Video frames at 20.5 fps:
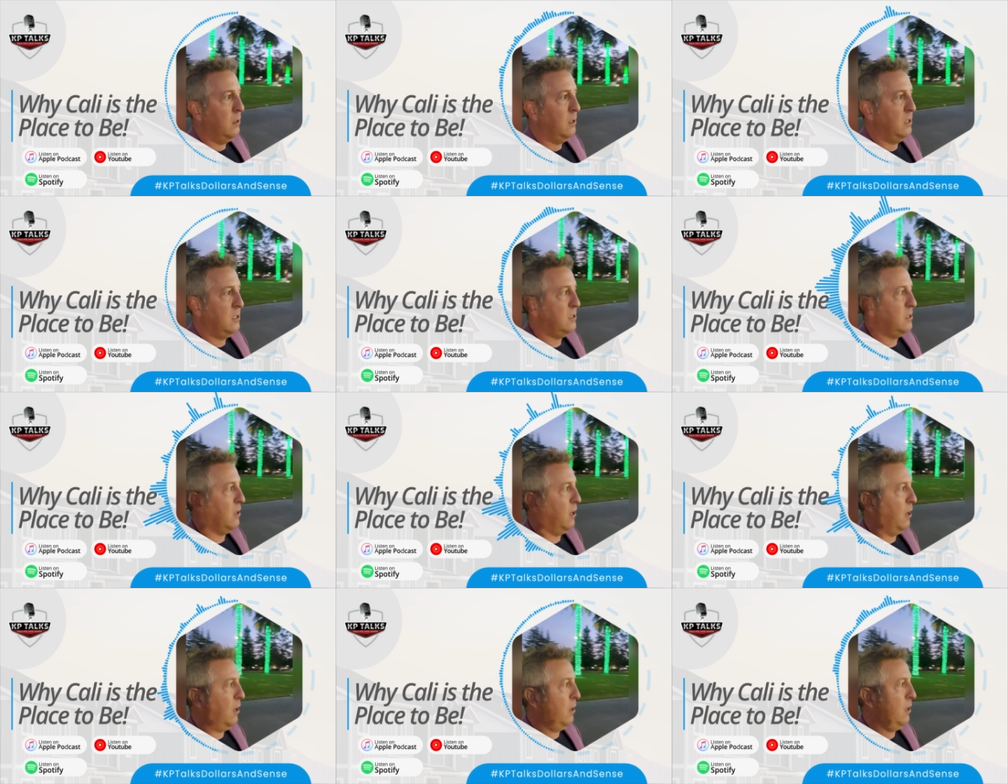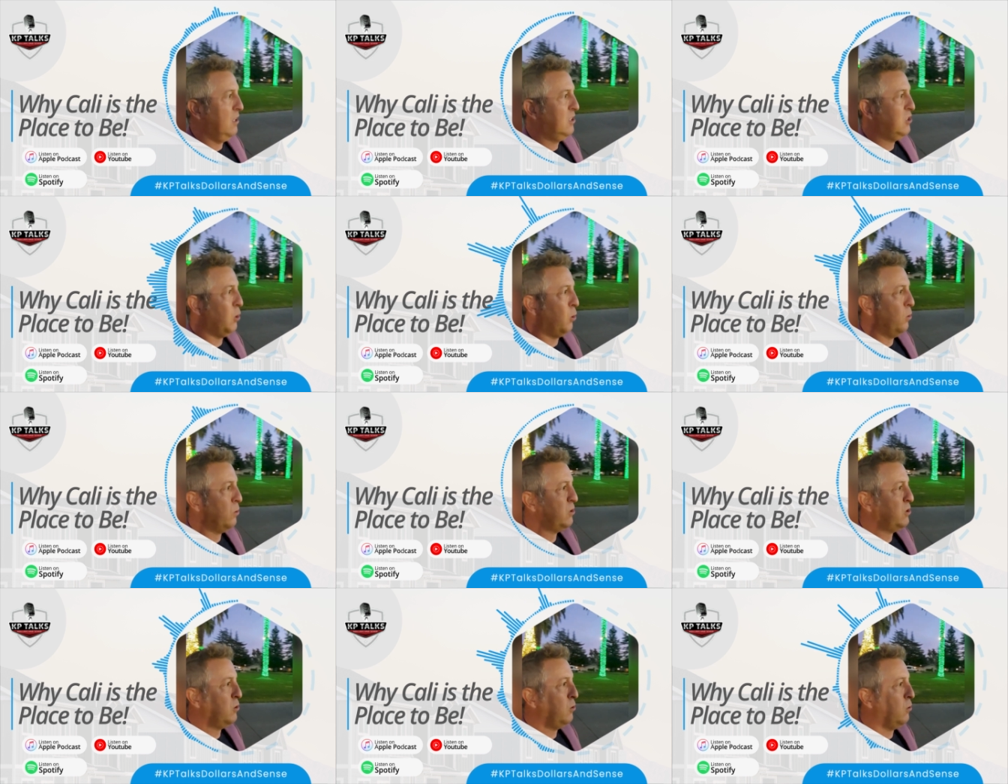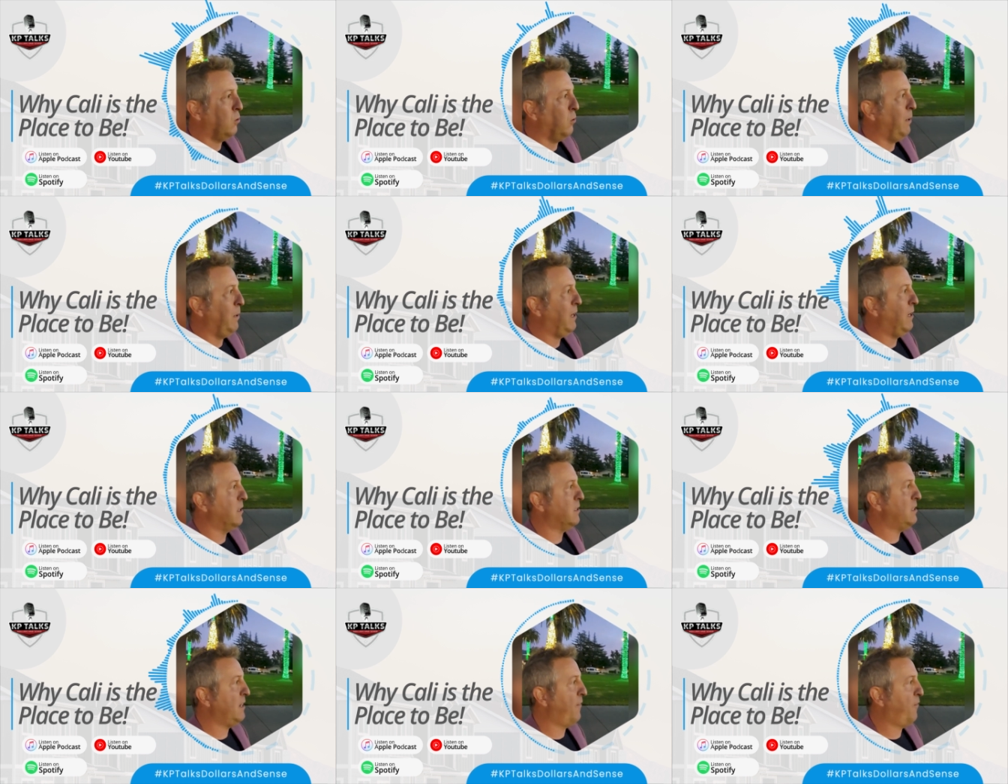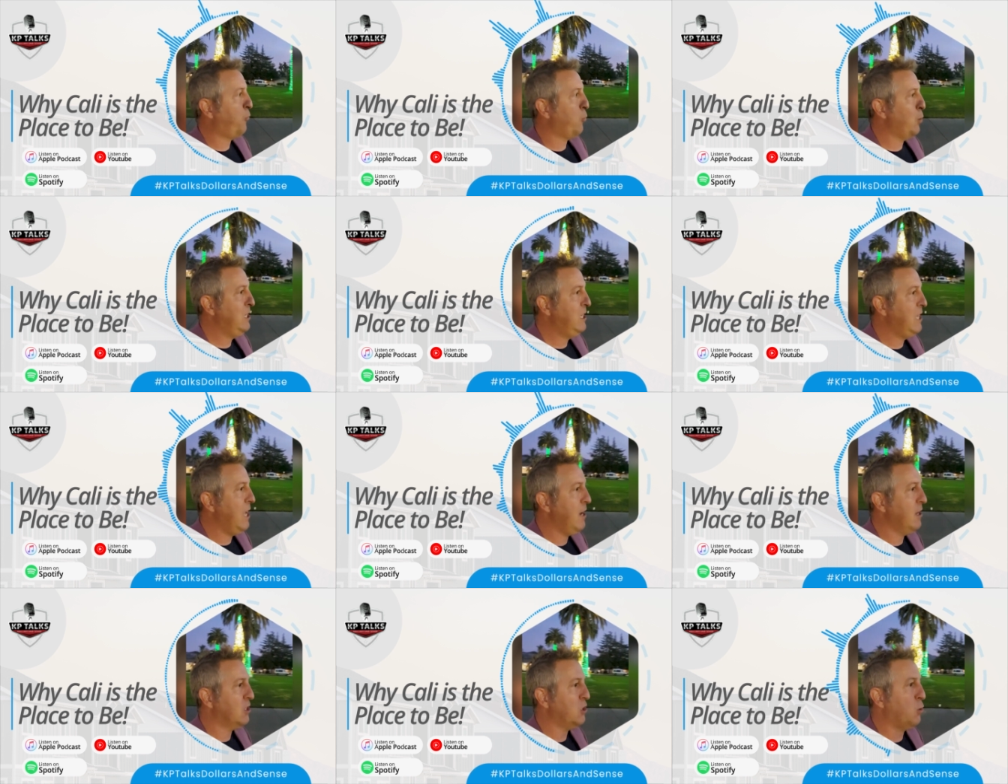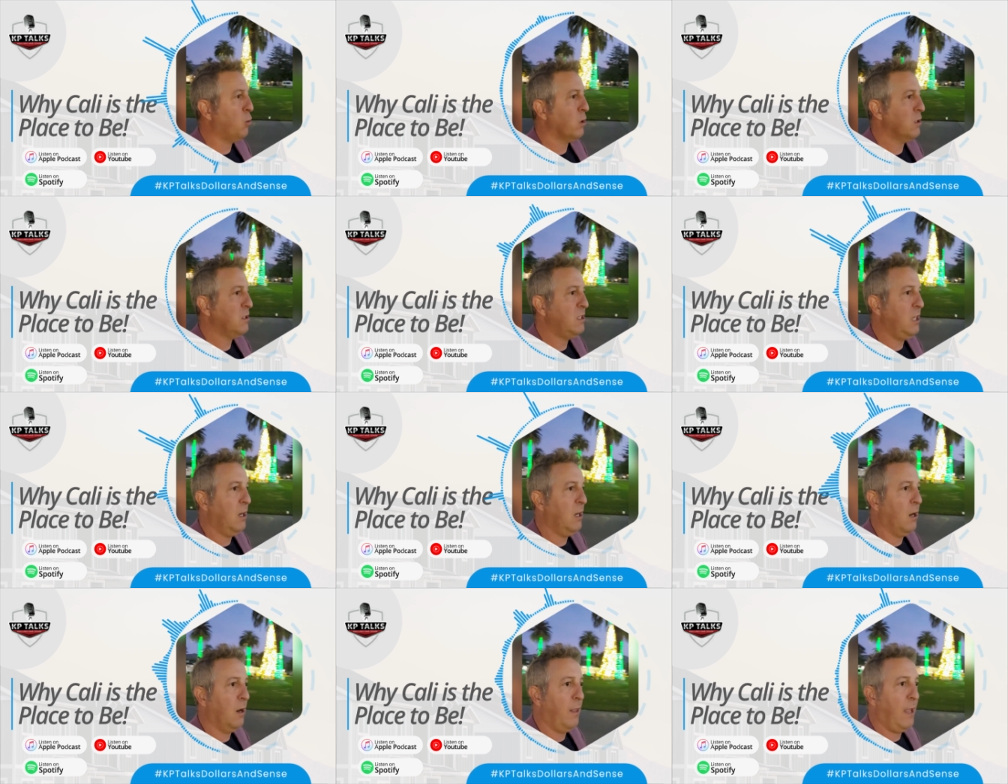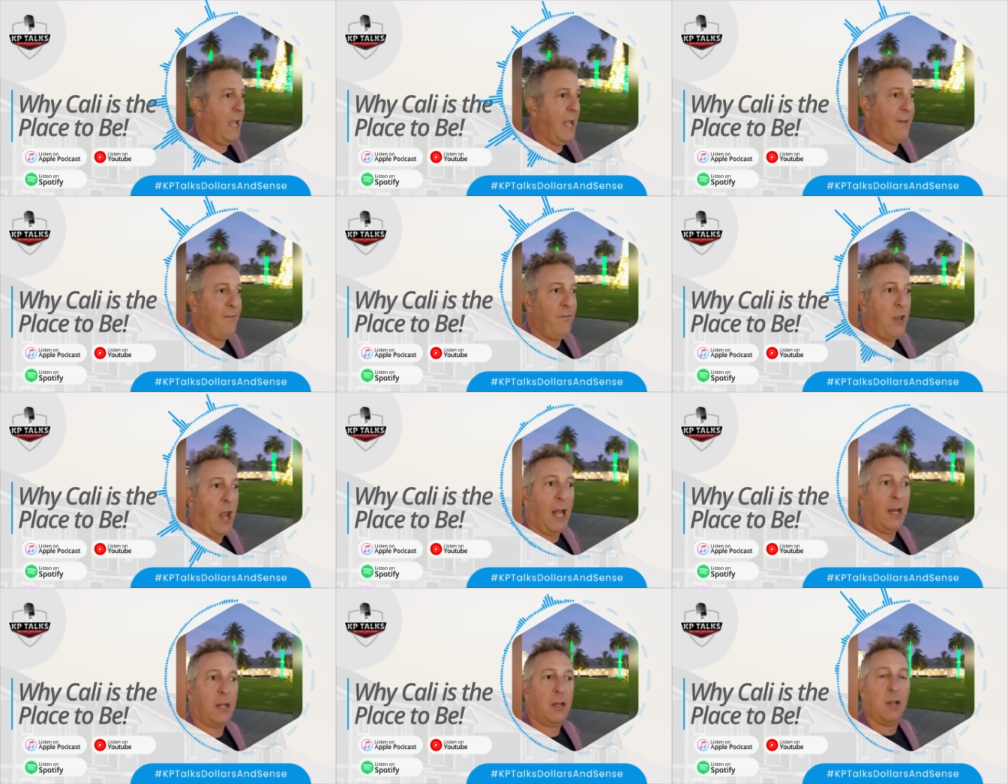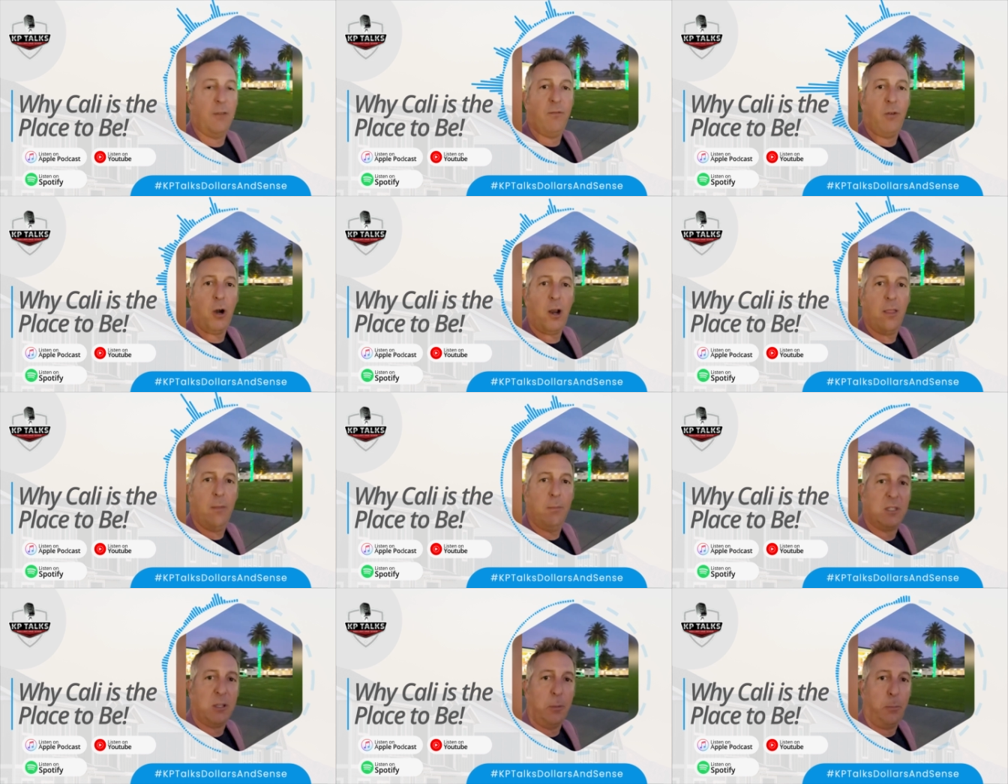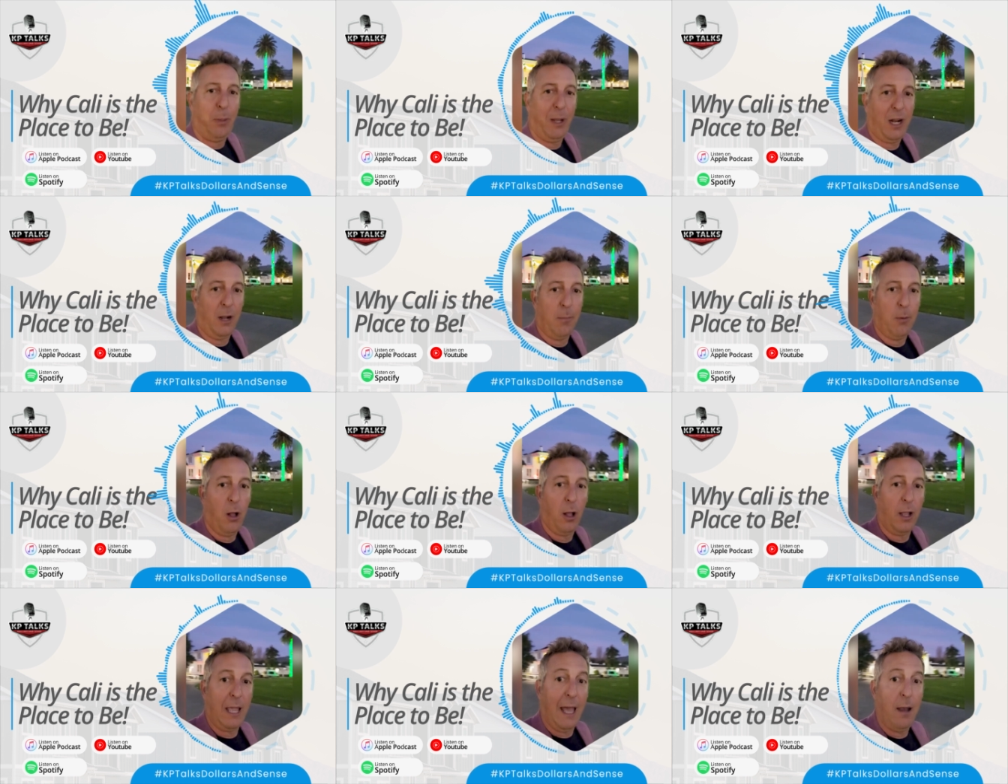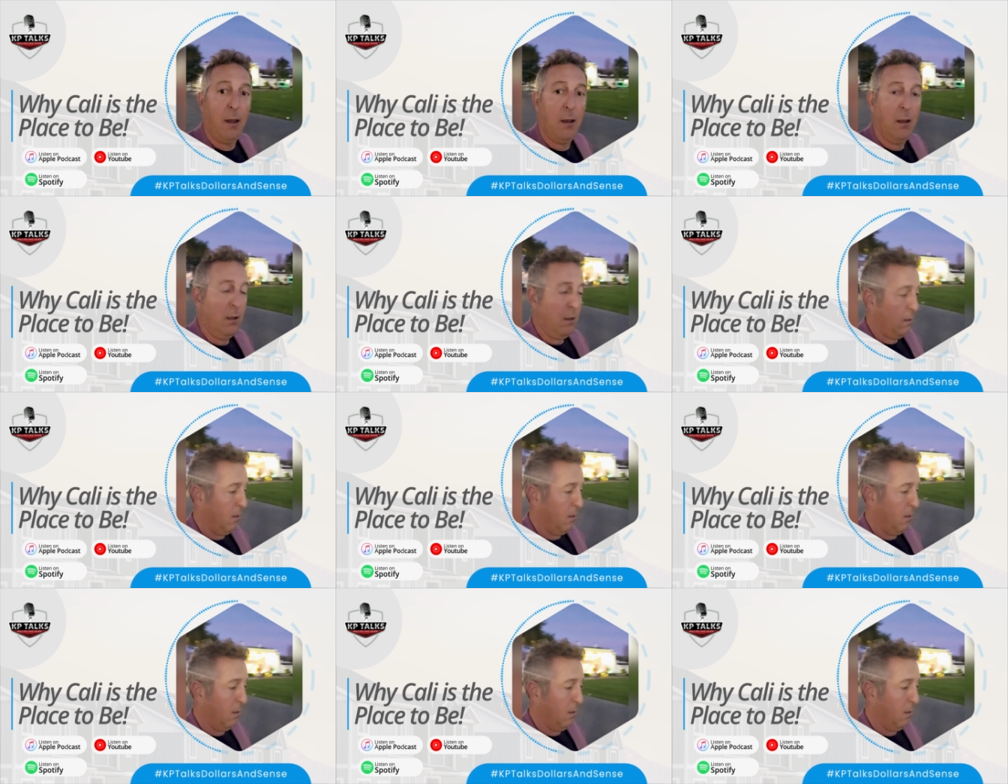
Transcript: It's uh, it's old school because they have three tennis courts here and they have not converted them to pickleball yet.